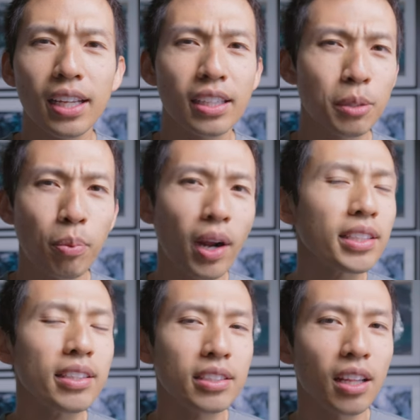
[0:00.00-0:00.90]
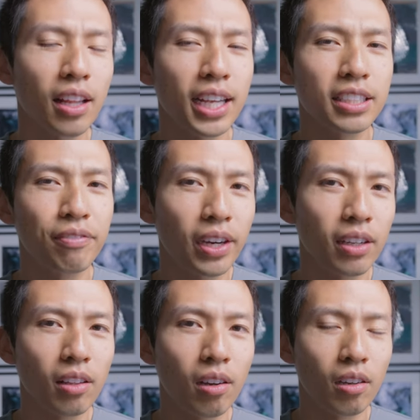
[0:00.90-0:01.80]
that surprisingly doesn't last very
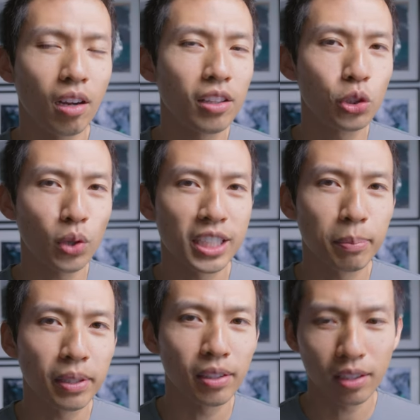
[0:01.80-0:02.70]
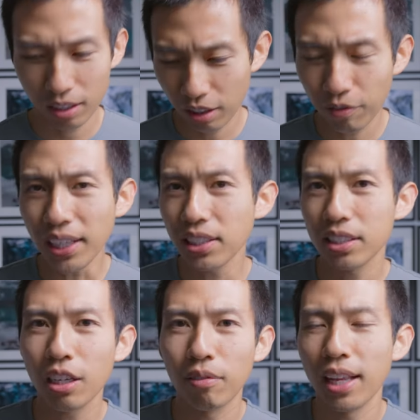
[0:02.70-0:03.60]
long on the transmitter. The flash
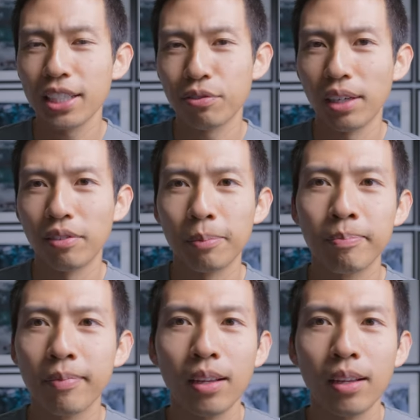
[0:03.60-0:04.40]
itself lasts forever.